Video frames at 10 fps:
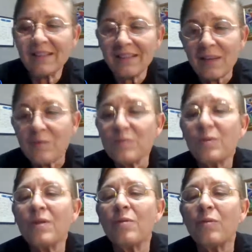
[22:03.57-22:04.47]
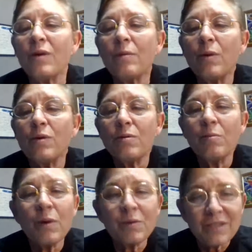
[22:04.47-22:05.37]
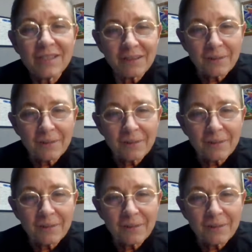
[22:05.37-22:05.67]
That was one of the most.